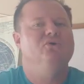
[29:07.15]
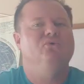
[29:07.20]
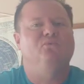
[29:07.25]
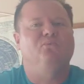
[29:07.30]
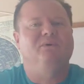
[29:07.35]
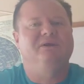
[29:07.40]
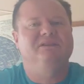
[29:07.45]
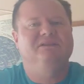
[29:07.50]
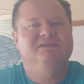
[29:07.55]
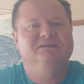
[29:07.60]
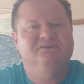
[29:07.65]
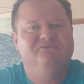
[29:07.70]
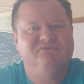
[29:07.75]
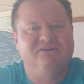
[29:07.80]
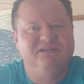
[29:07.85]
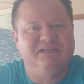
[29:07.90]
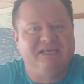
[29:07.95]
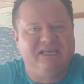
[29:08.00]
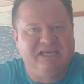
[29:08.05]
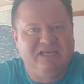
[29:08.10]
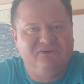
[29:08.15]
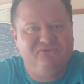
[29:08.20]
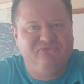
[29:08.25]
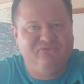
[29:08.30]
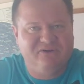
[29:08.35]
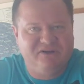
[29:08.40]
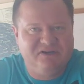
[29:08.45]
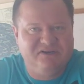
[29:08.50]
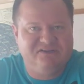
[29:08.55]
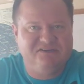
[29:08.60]
We live in
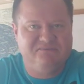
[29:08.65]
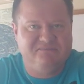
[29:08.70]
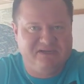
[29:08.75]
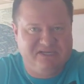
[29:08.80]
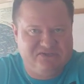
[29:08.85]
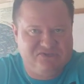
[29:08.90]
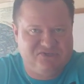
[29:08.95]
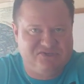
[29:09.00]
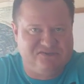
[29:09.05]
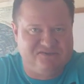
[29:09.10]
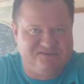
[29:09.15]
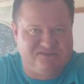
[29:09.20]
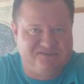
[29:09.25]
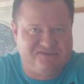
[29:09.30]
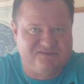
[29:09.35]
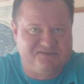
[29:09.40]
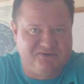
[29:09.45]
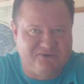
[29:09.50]
infinite dimensions.